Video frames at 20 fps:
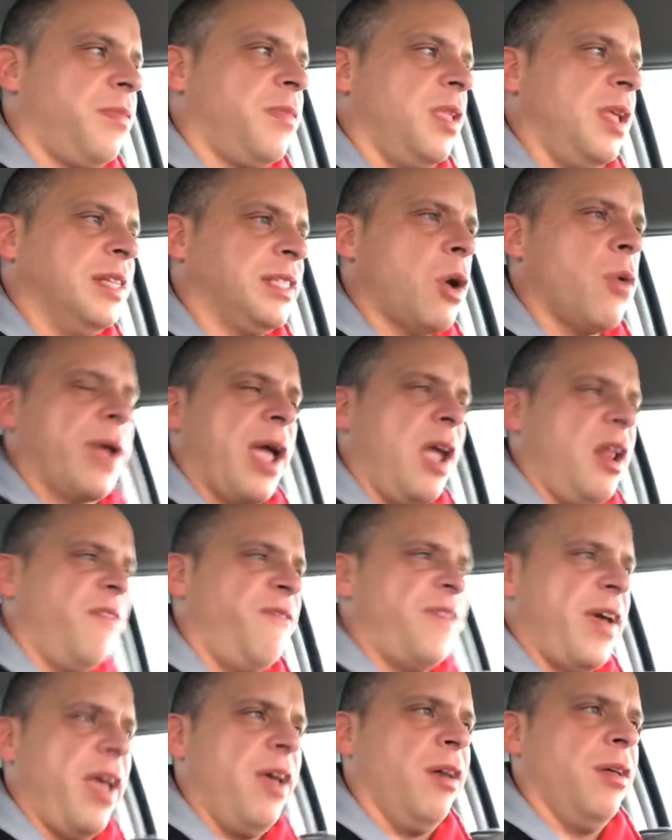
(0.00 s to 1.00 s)
It's okay to
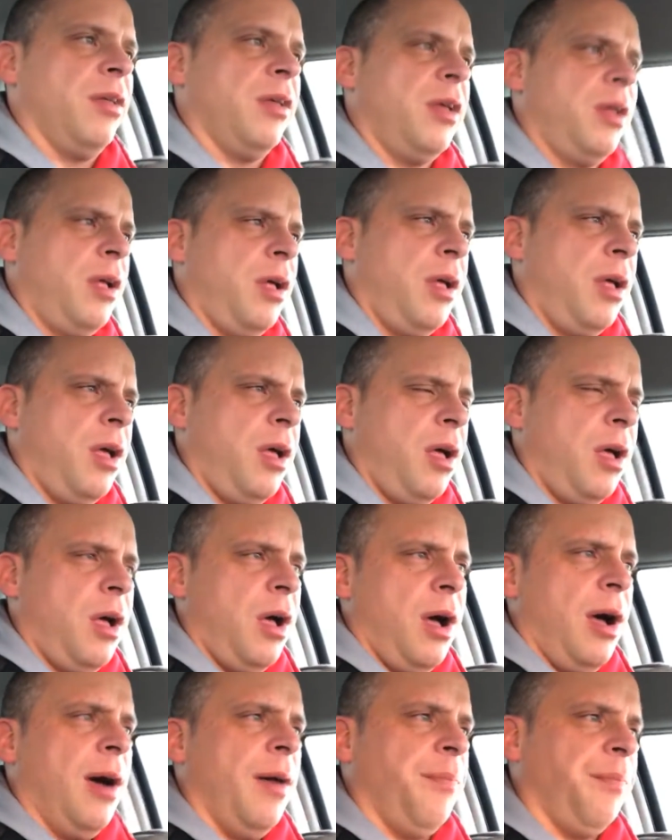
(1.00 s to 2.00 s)
fail.
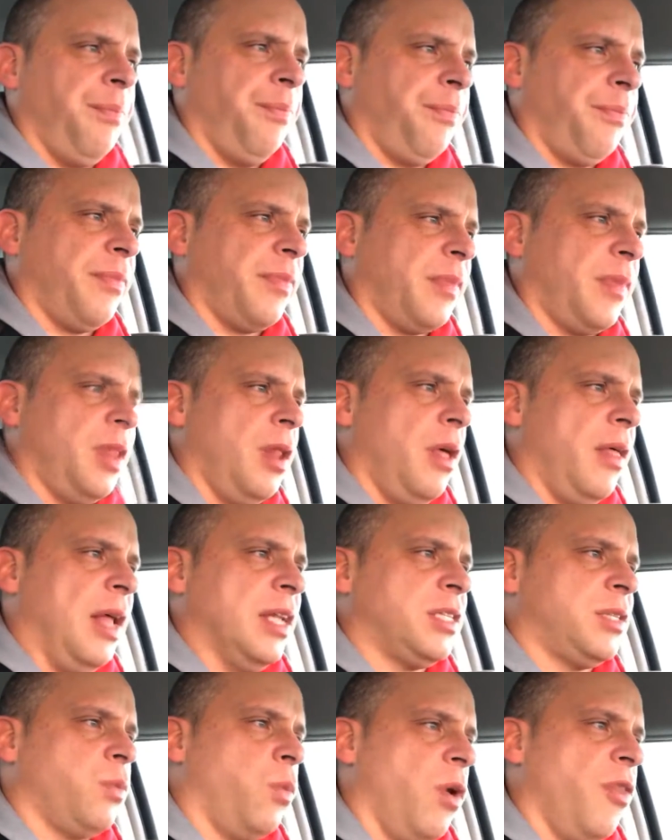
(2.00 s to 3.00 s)
You know,
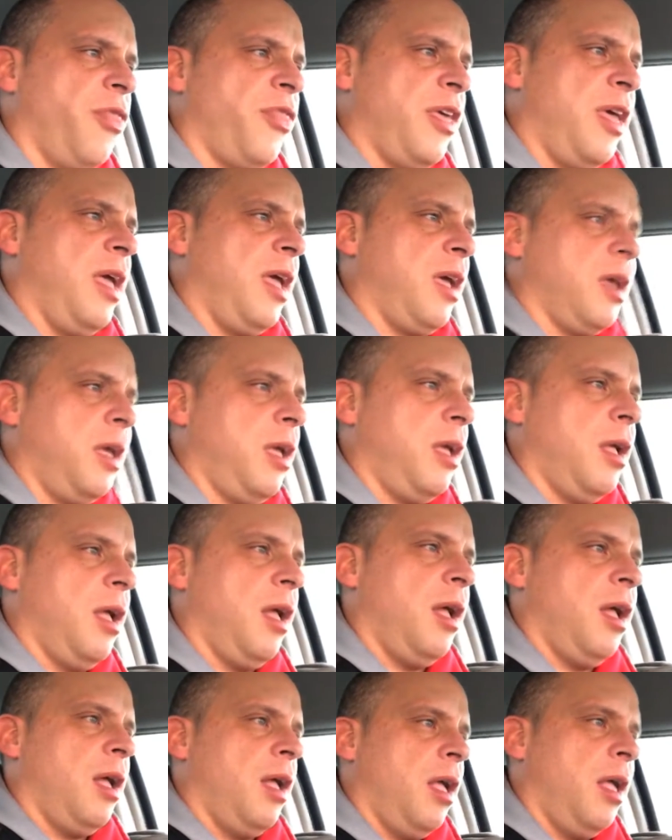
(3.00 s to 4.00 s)
that's one thing.
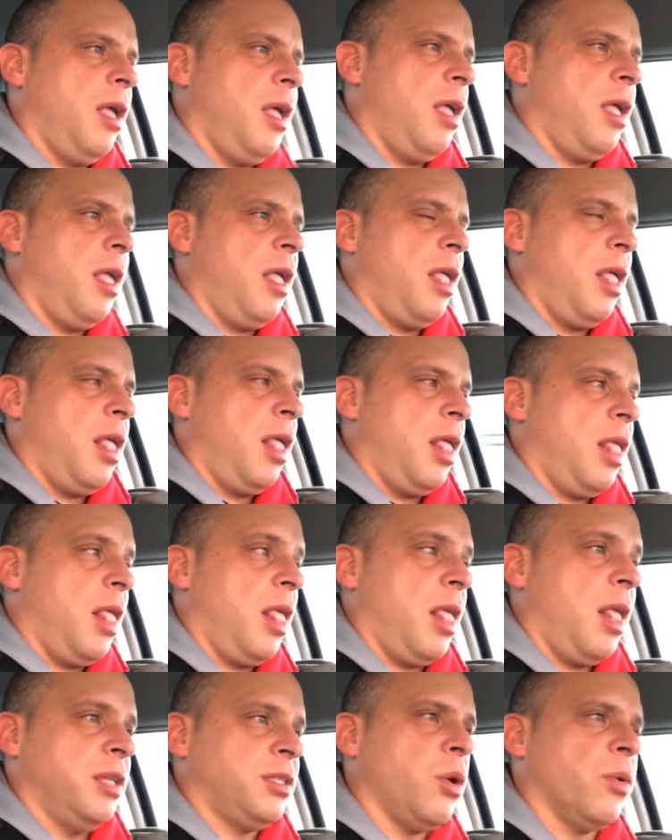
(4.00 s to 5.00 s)

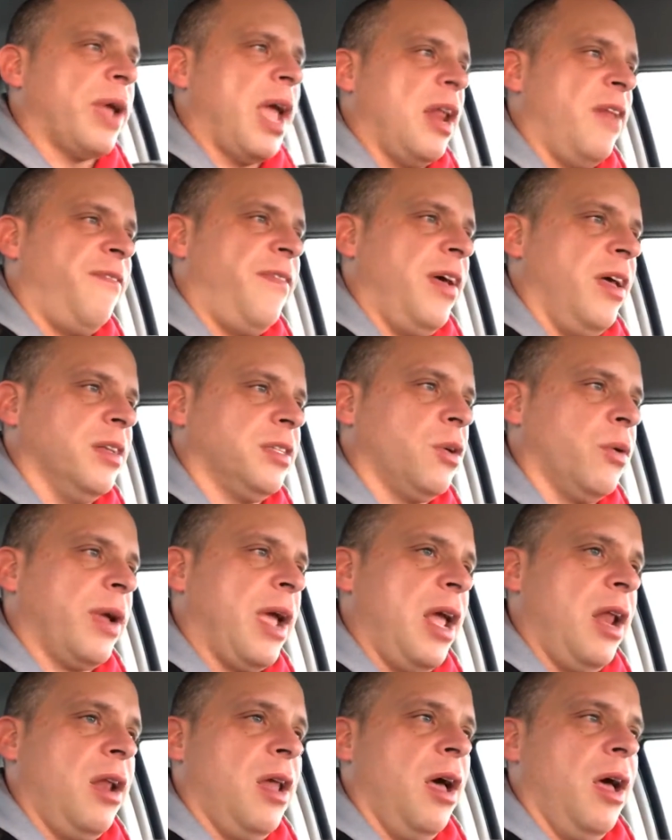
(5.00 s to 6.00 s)
It's okay to fail. It's
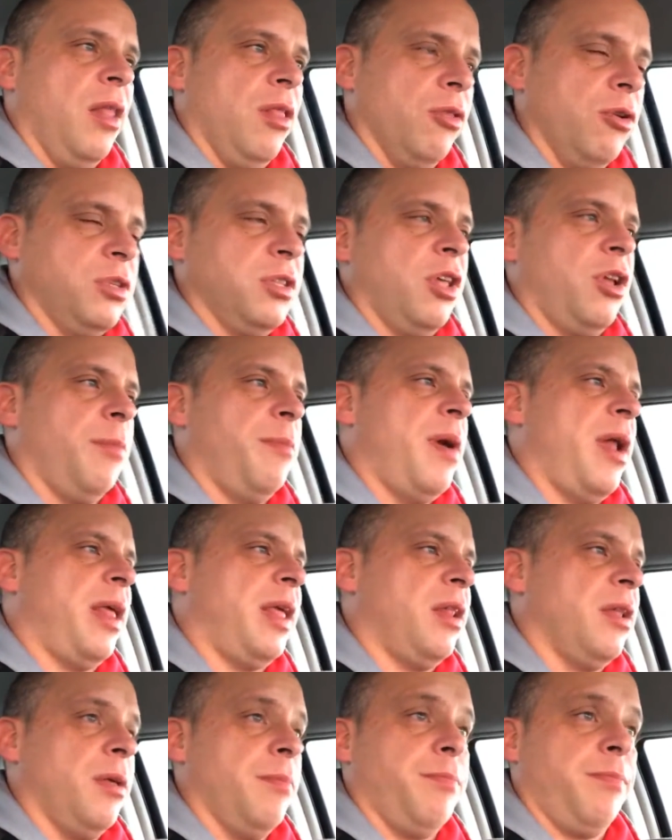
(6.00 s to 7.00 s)
okay to lose a little money.
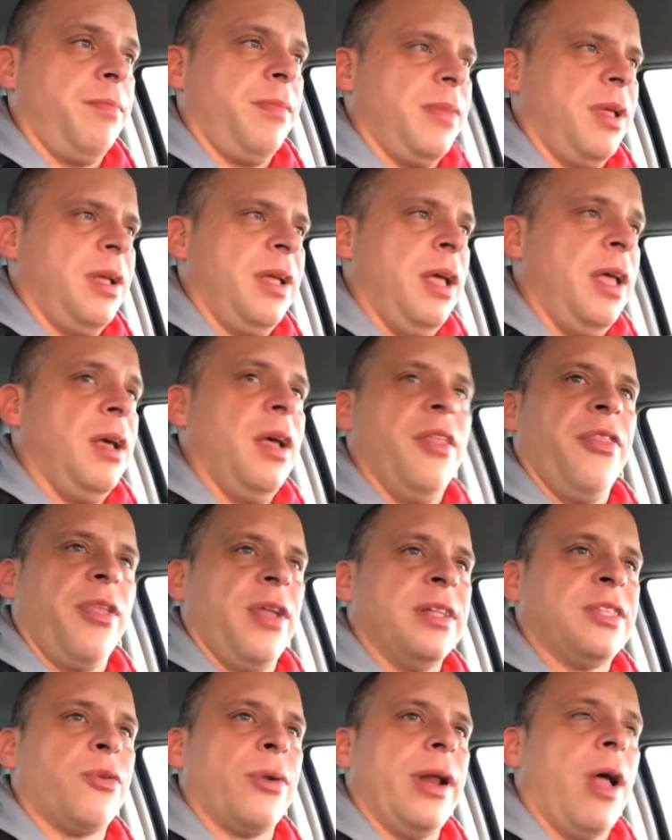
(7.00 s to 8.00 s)

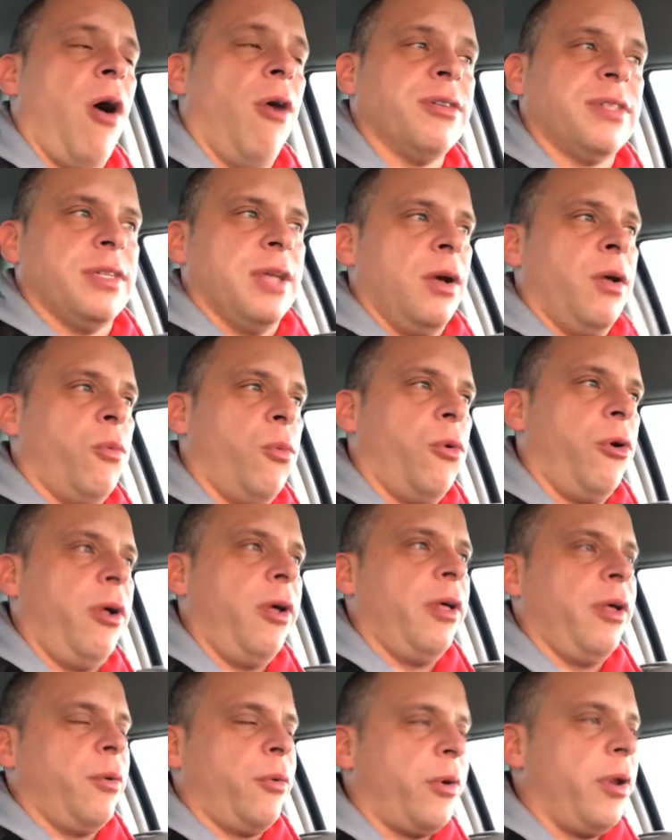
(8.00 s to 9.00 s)
$3 is a
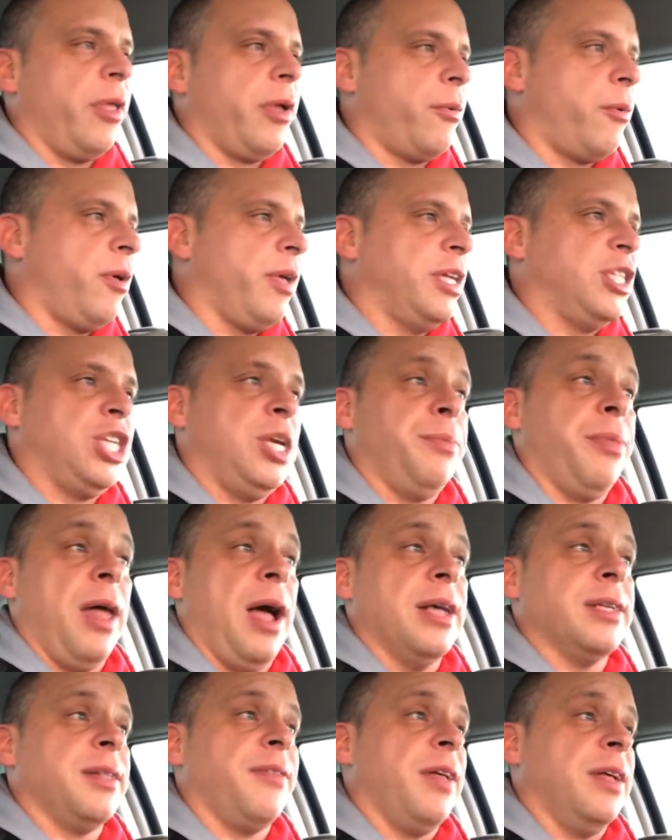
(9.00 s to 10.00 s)
really, really, really cheap
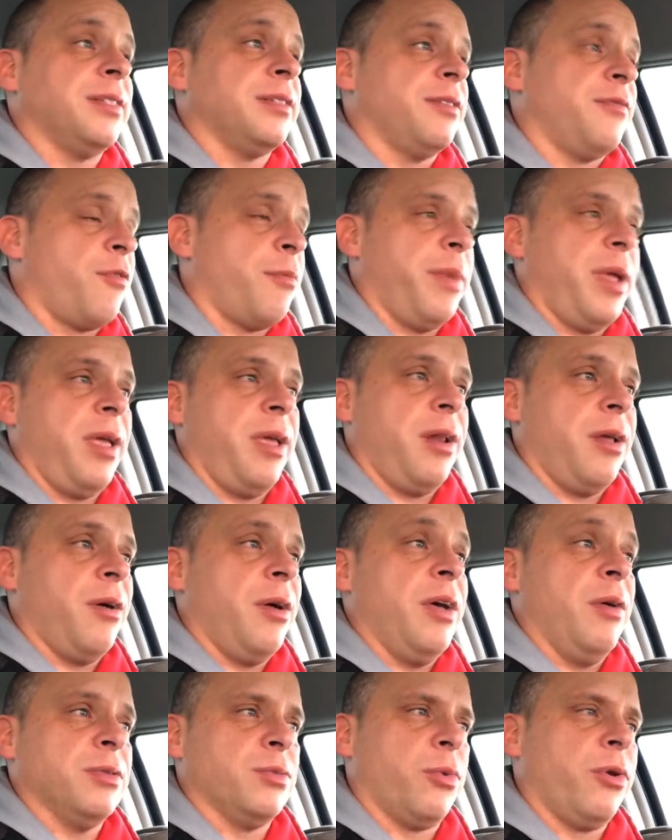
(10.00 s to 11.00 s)
lesson for me. You know,
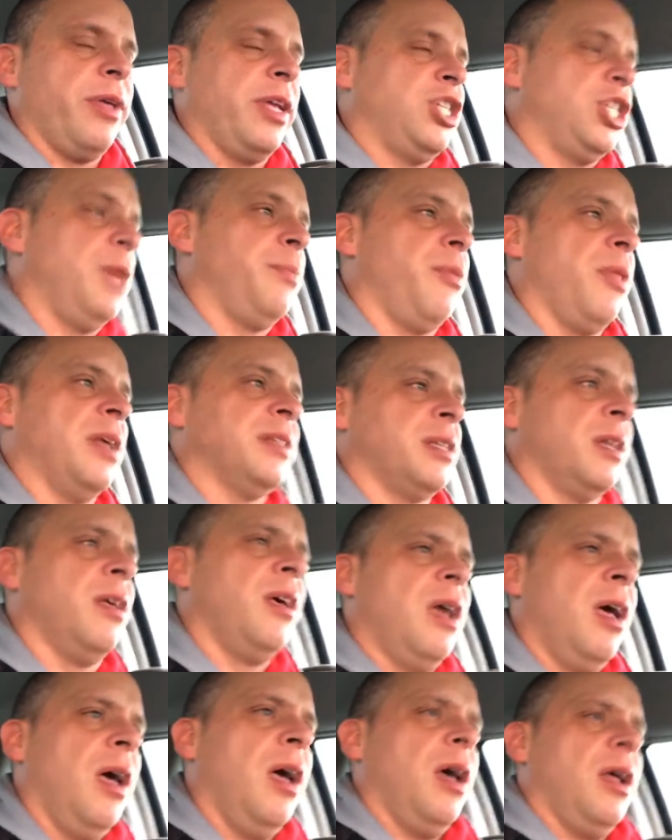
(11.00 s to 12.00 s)
it was a really cheap lesson
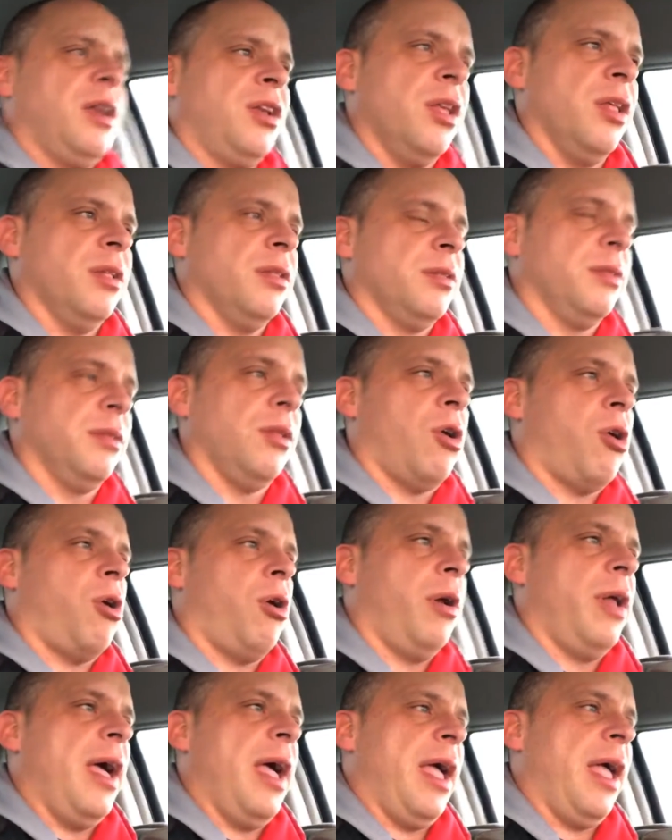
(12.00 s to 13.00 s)
to
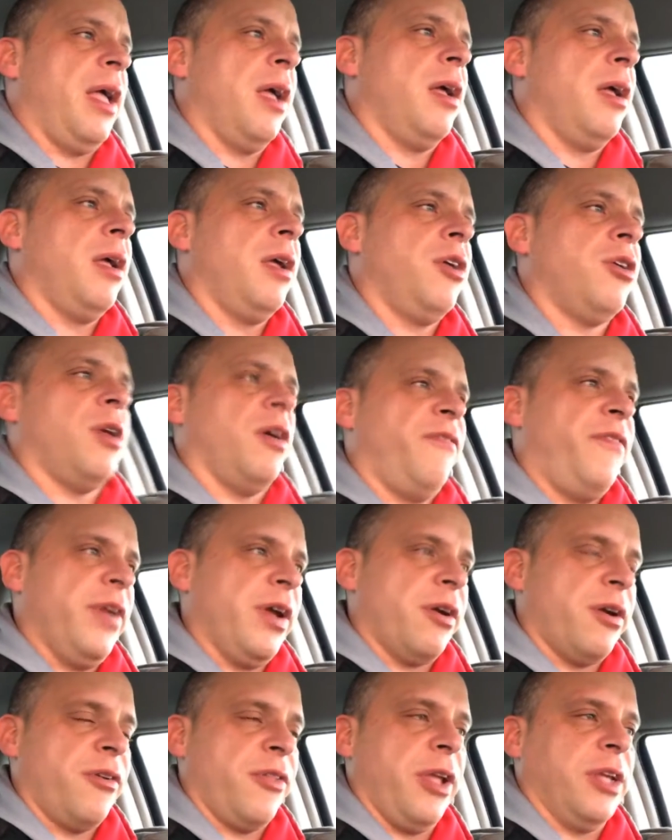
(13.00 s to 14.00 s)
learn. Hey, you're not
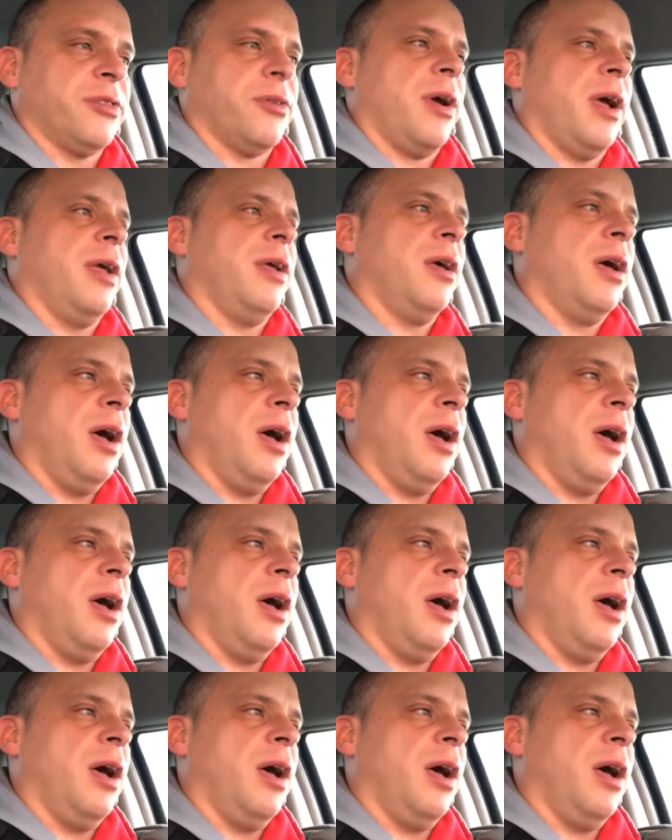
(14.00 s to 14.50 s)
figuring things right.